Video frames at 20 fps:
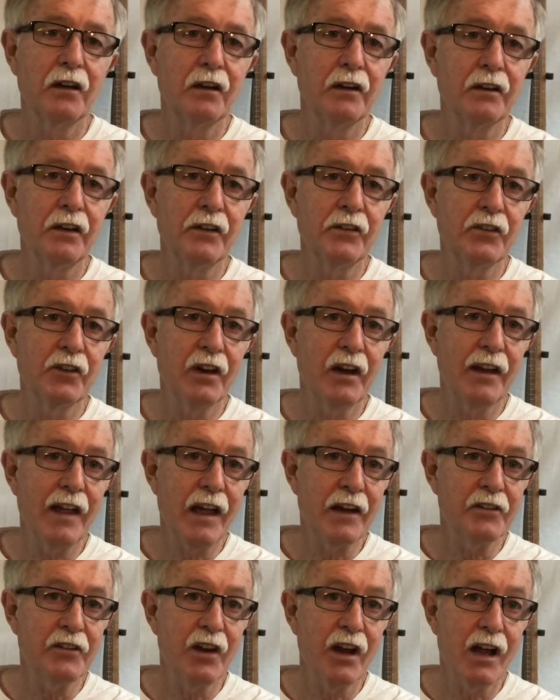Listen to
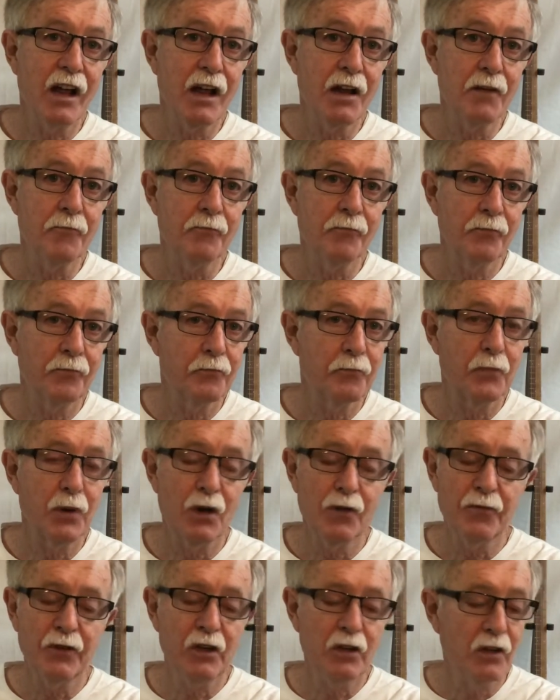that chime,
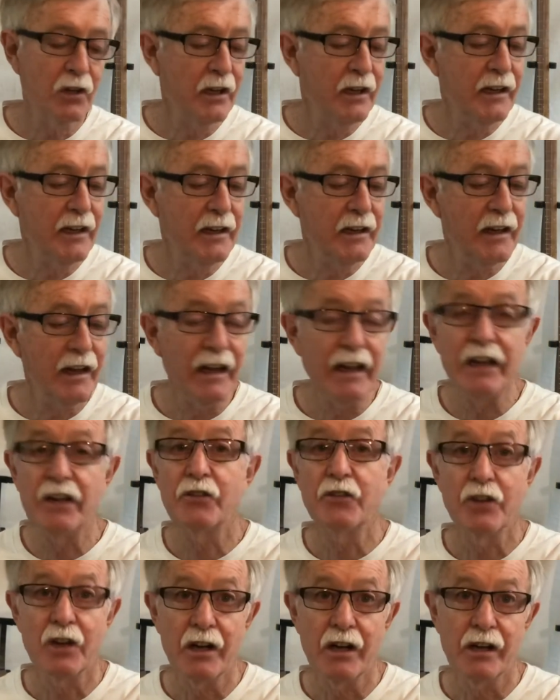perfectly
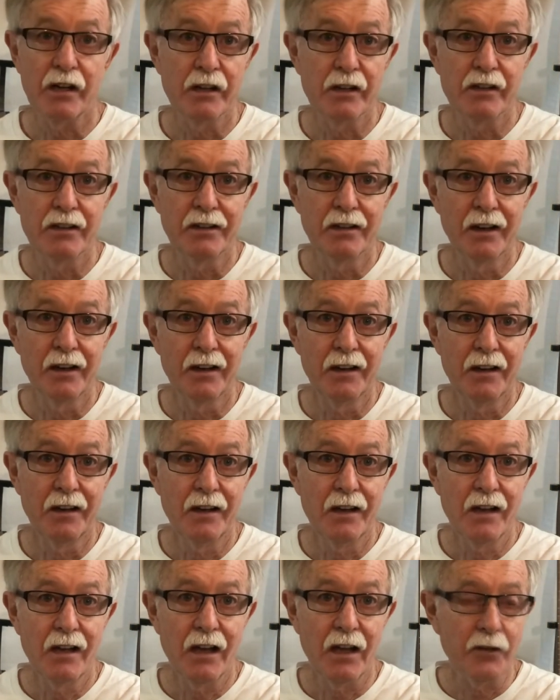intonated.
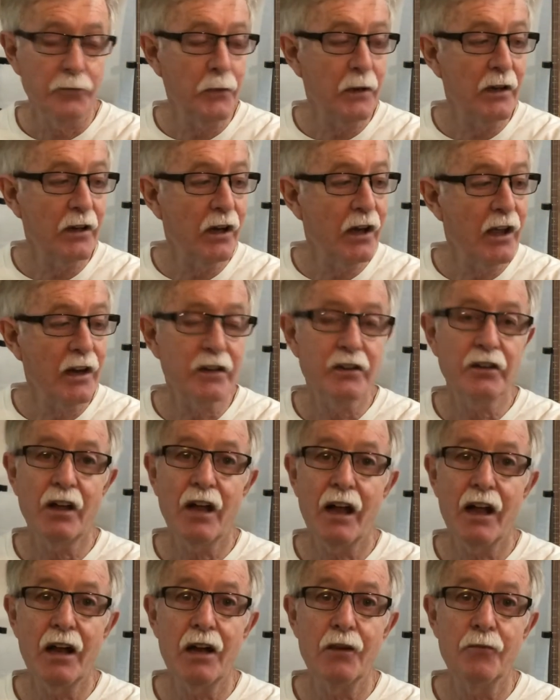I spend a lot of
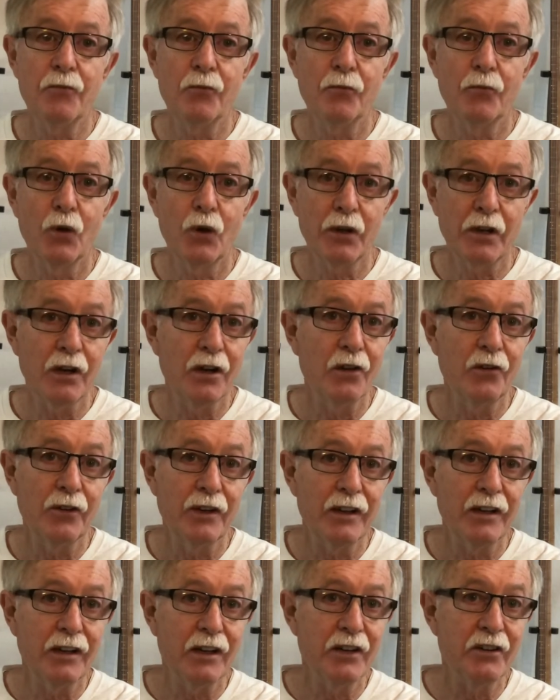time working on the
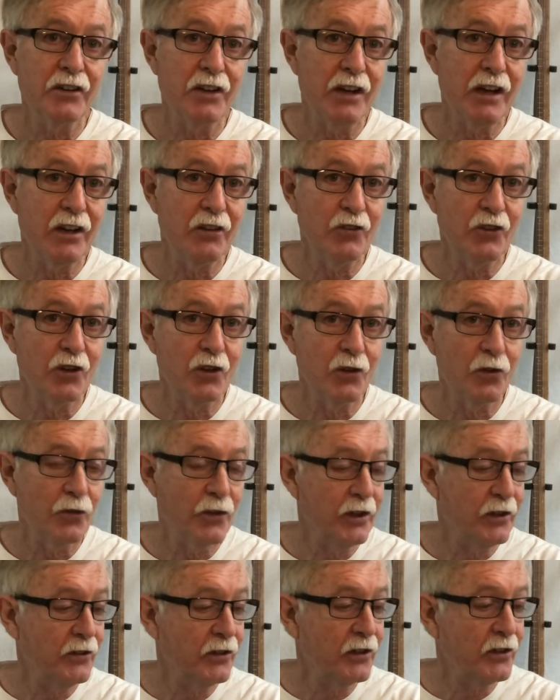intonation on
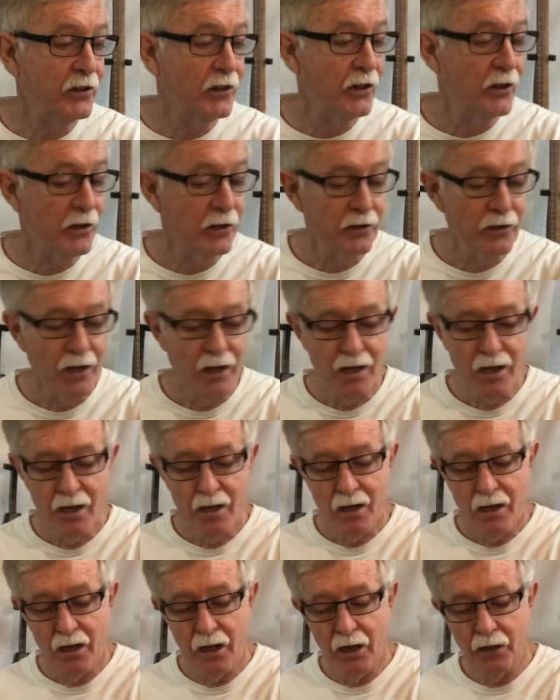these guitars.
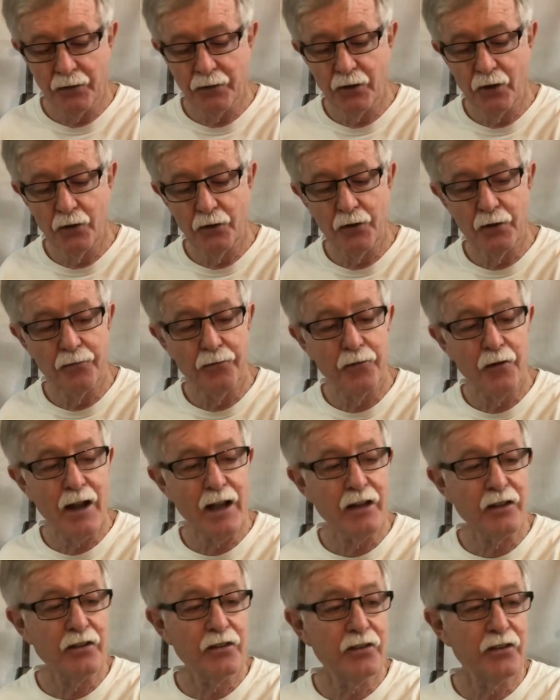Also, the
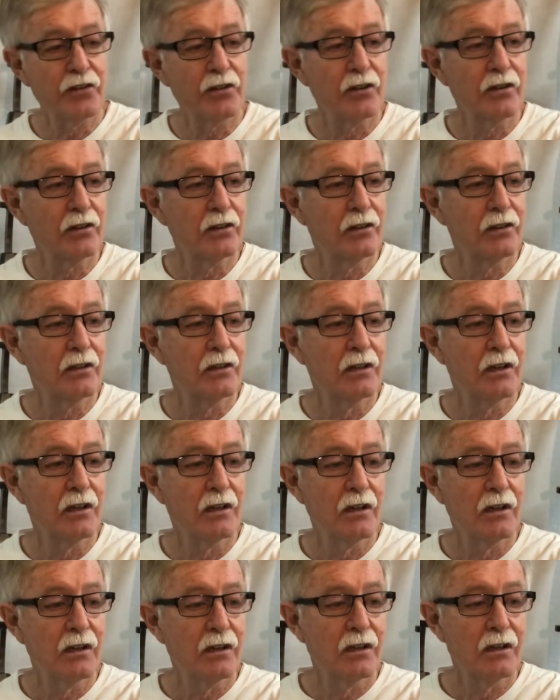frets,
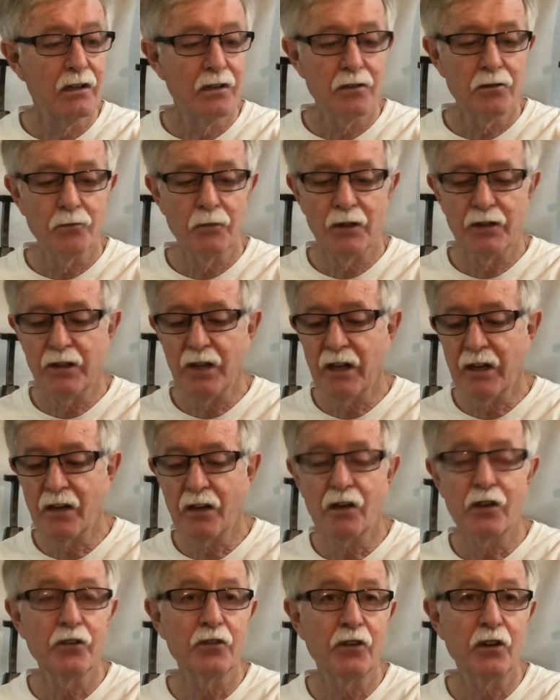
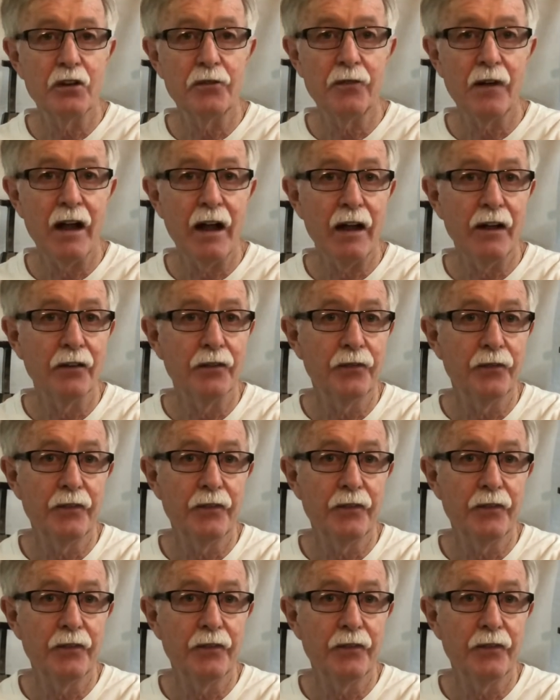meticulously filed.